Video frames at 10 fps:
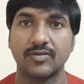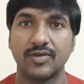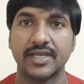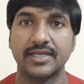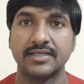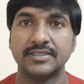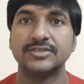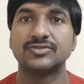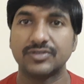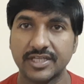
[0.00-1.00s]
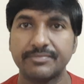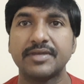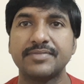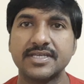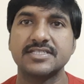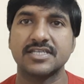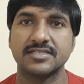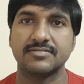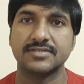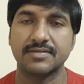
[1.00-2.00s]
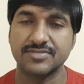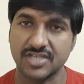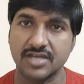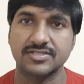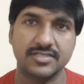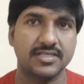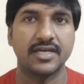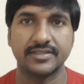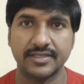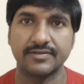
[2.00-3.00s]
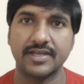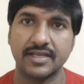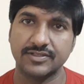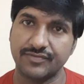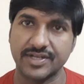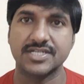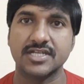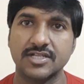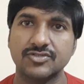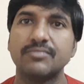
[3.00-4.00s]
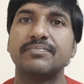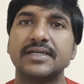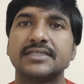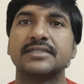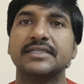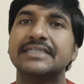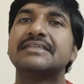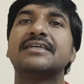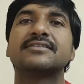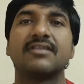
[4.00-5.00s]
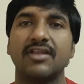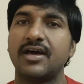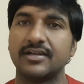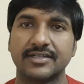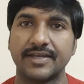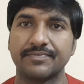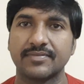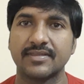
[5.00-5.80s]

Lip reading: Okay, so there may be some chances are there as a fresher also, but it takes a long time.